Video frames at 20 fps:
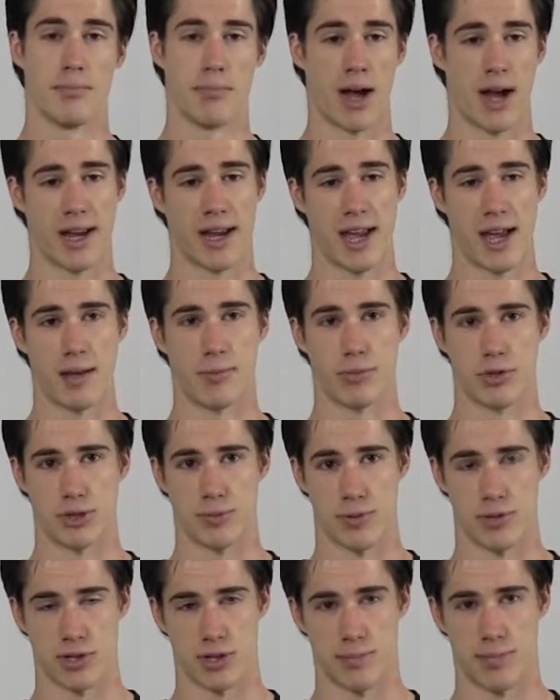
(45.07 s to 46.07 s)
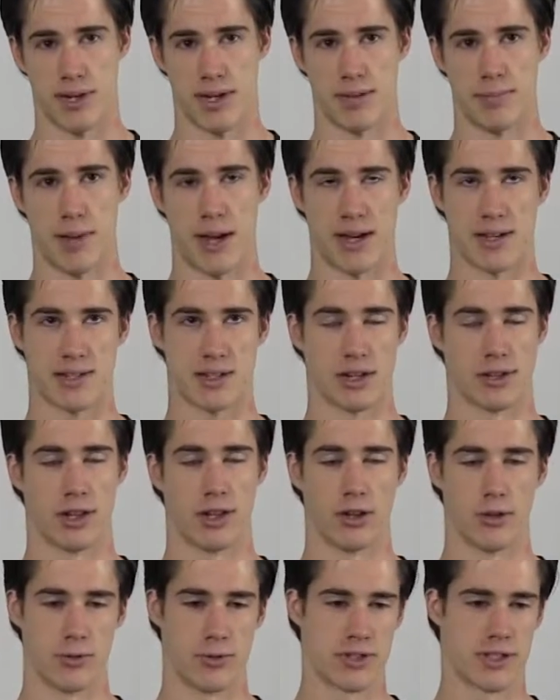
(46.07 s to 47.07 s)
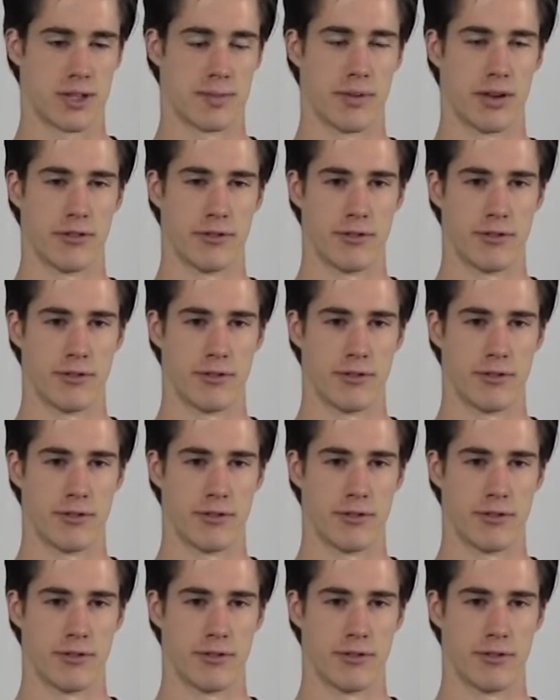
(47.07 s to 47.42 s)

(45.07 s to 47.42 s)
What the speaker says: My game was supposed to be based on the loose theme